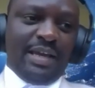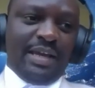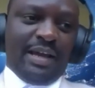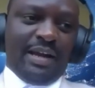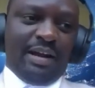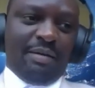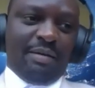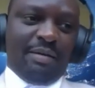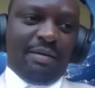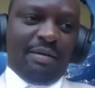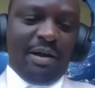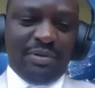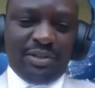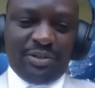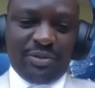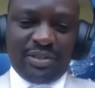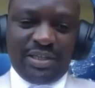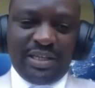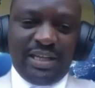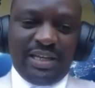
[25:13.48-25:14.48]
And I'm happy
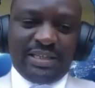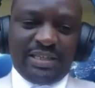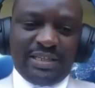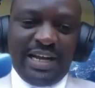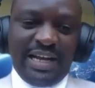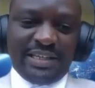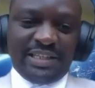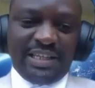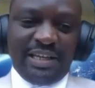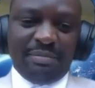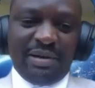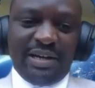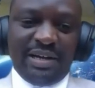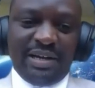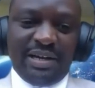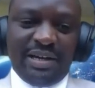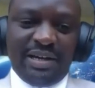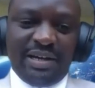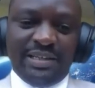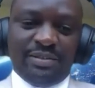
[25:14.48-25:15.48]
to say that
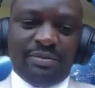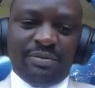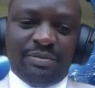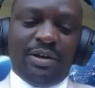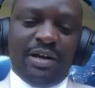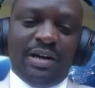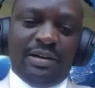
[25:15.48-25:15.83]
RCMRD is